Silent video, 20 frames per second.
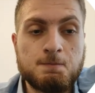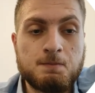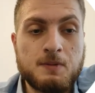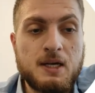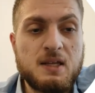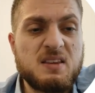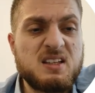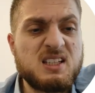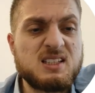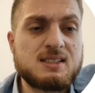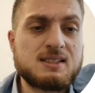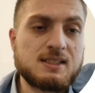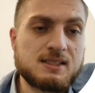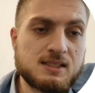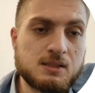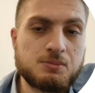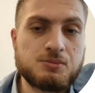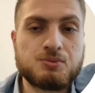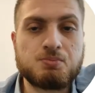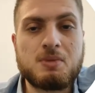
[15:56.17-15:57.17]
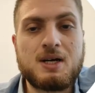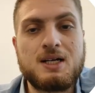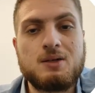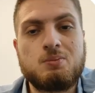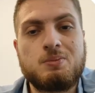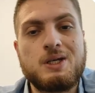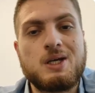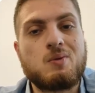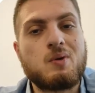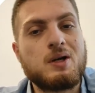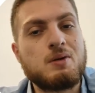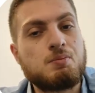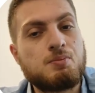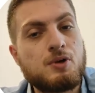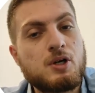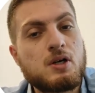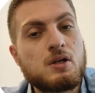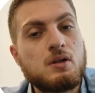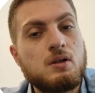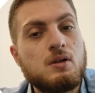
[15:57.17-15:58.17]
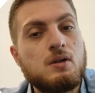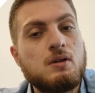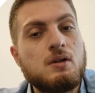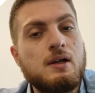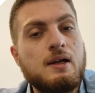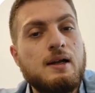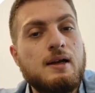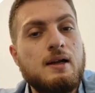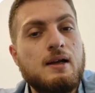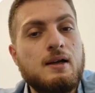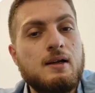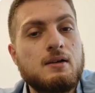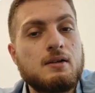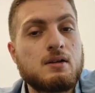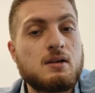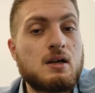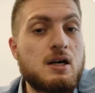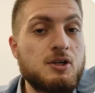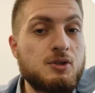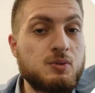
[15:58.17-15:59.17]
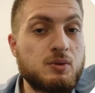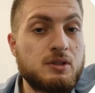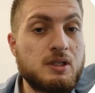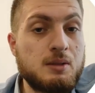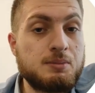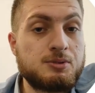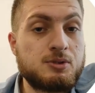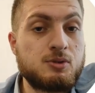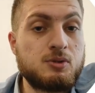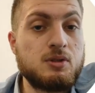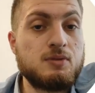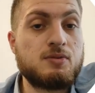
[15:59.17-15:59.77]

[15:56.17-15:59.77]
And these systems might be quite brittle and hard to adapt to